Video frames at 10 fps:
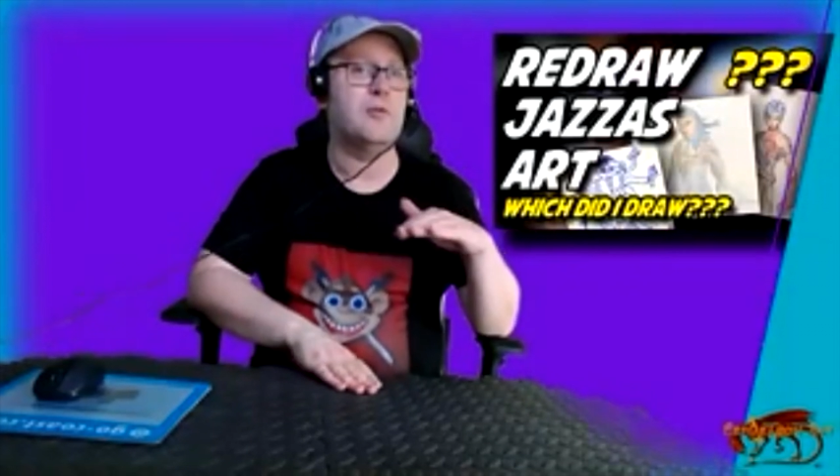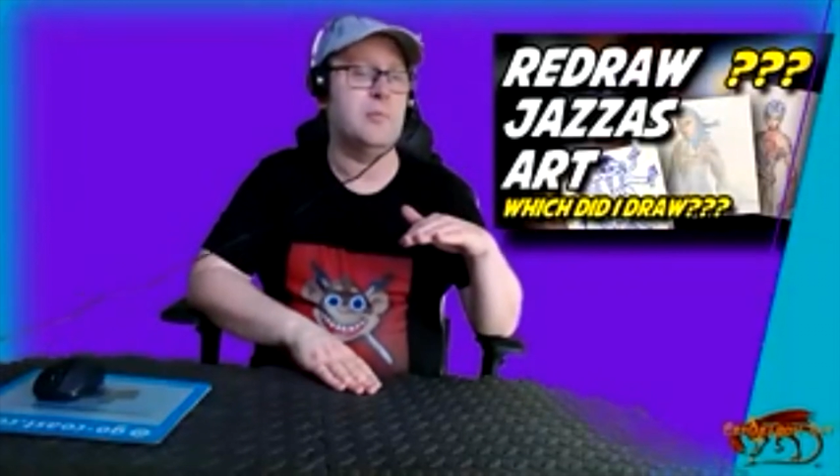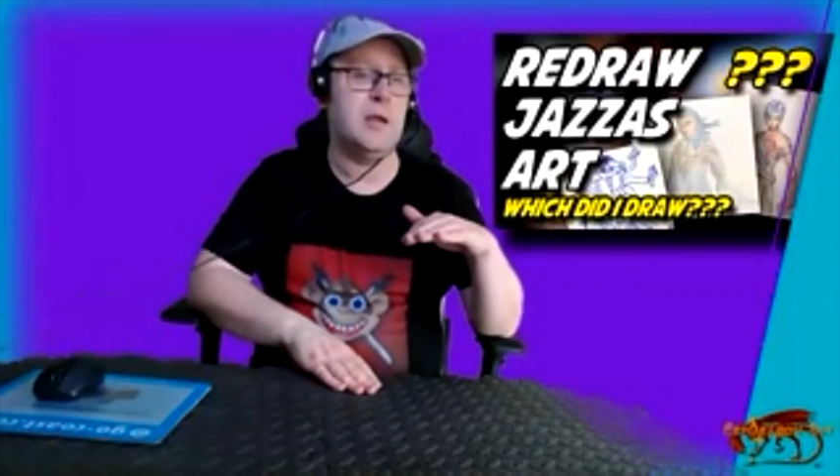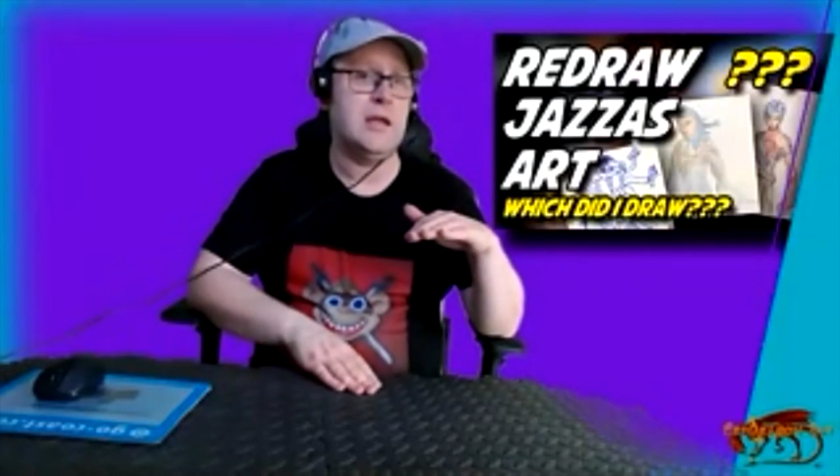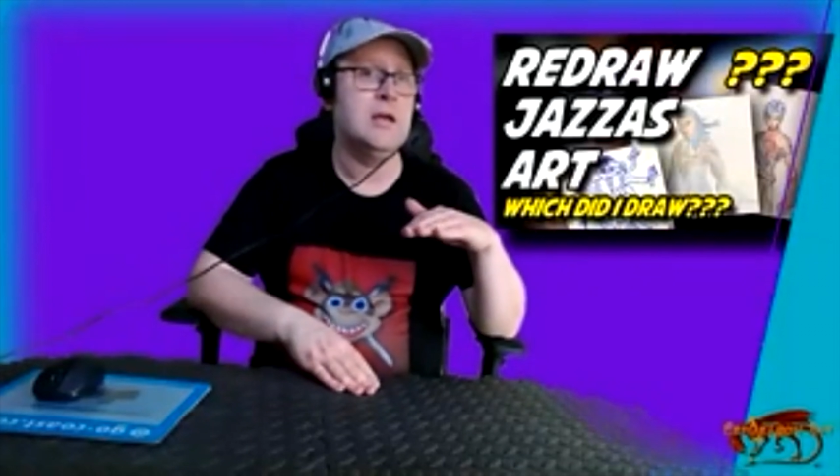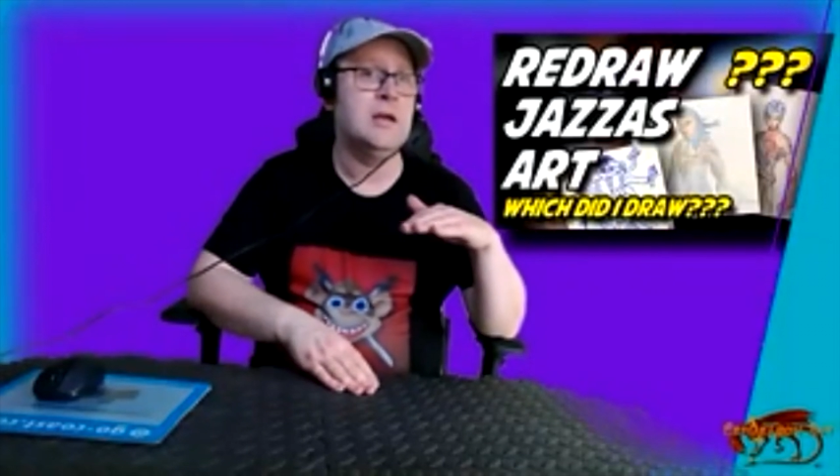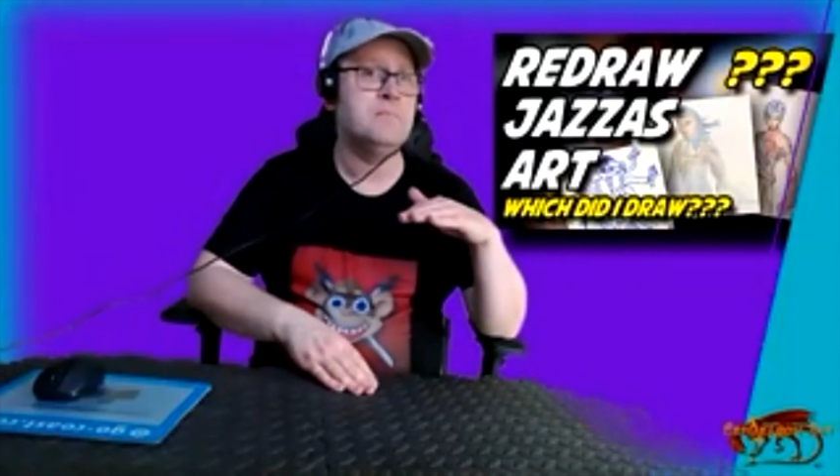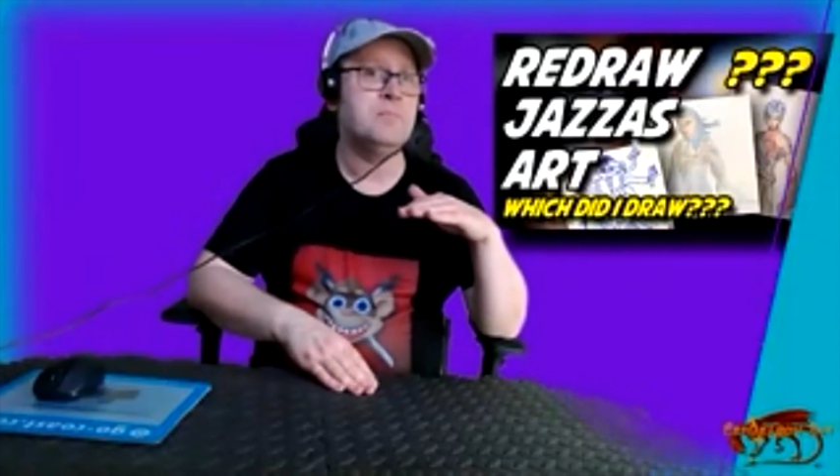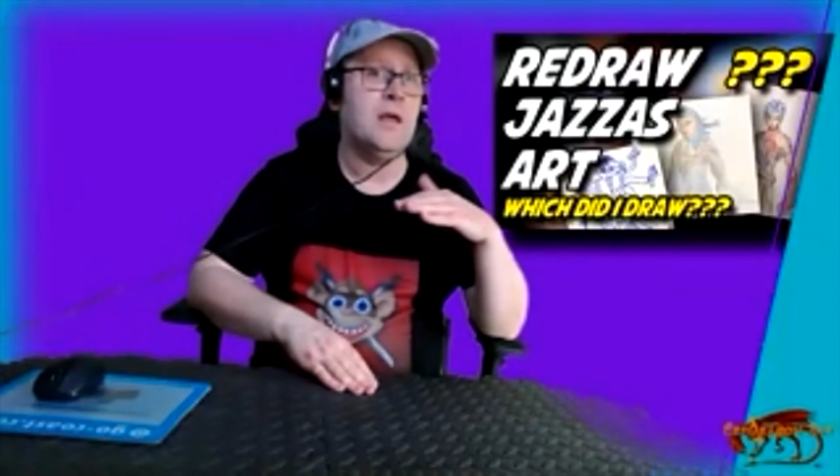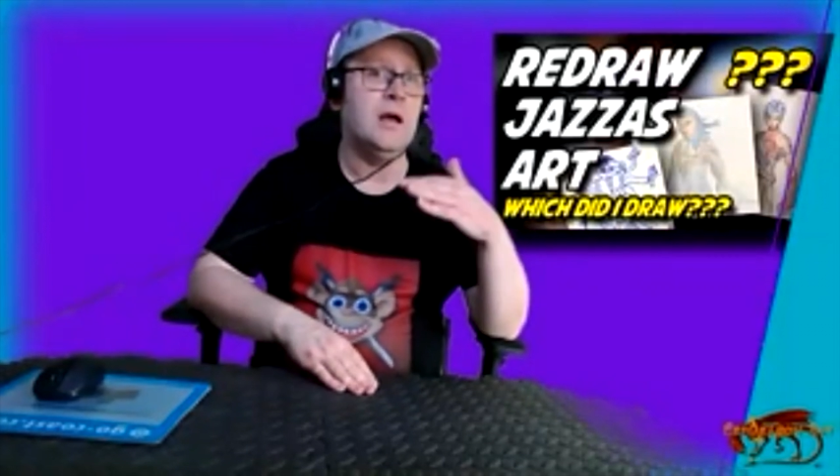me.
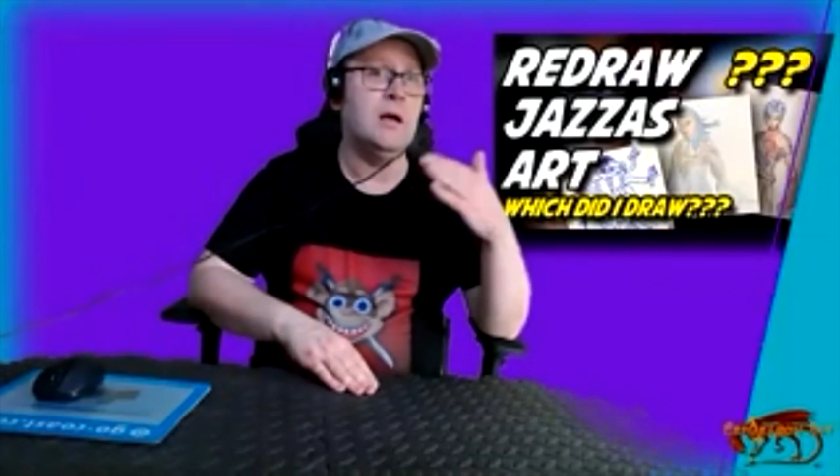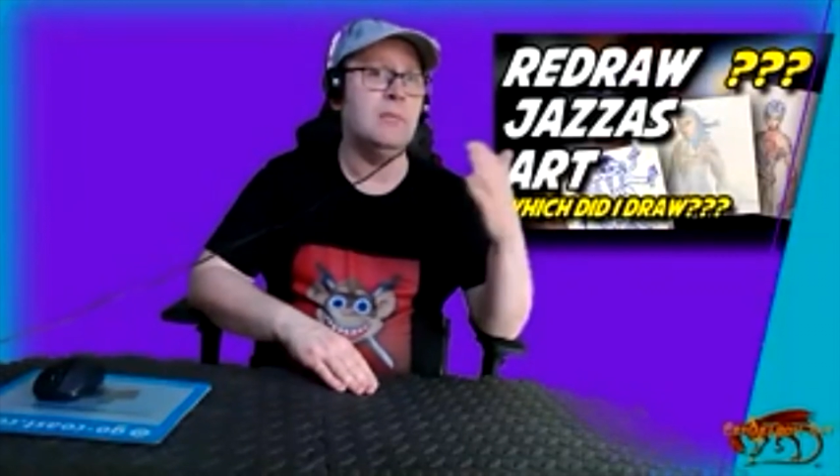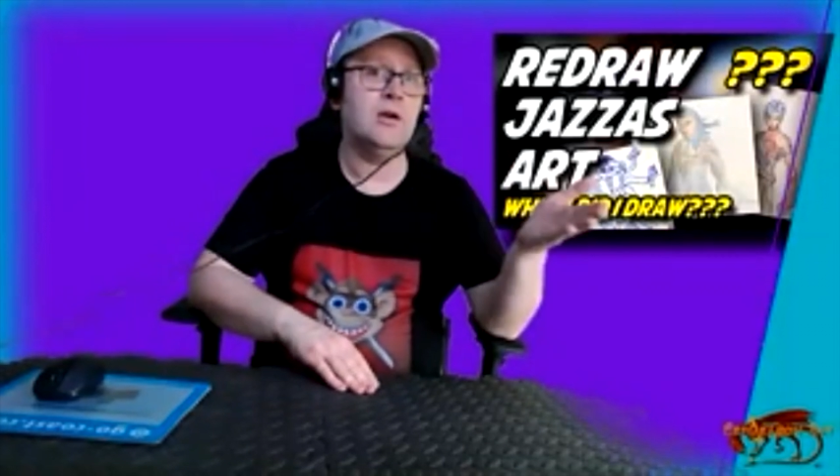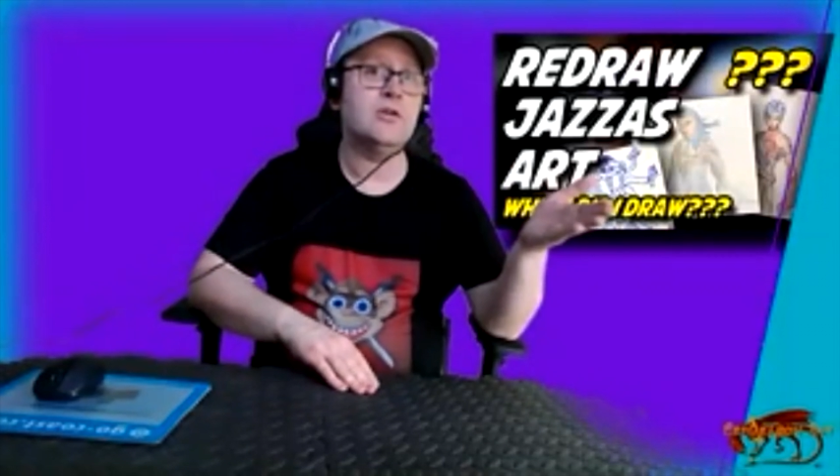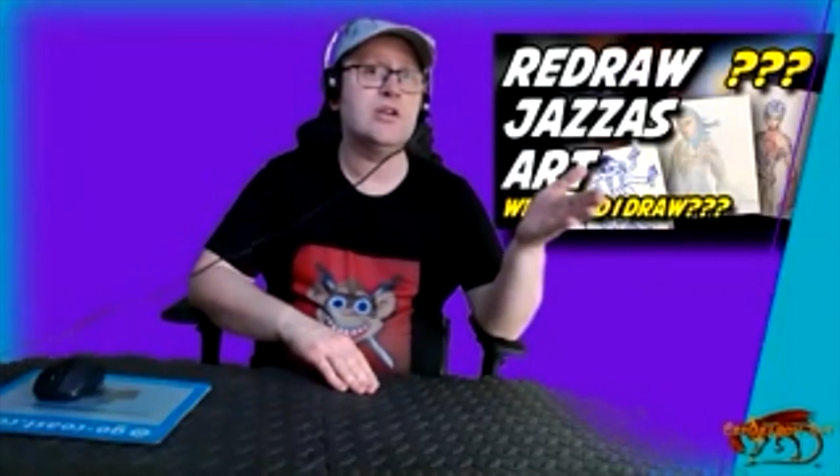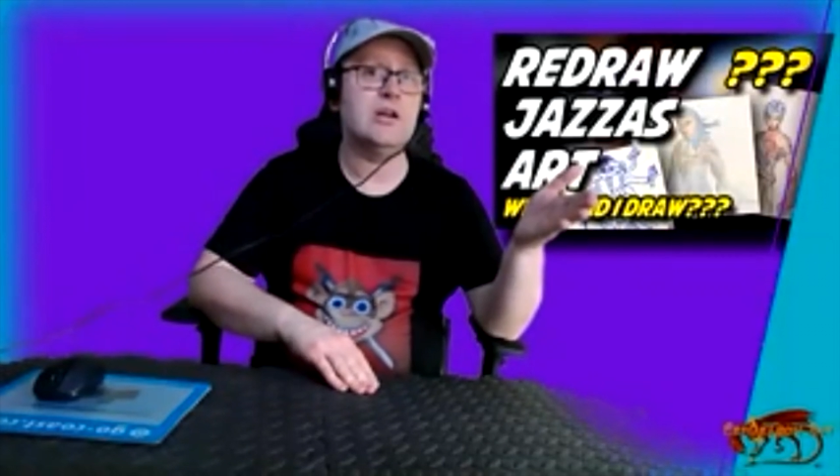Last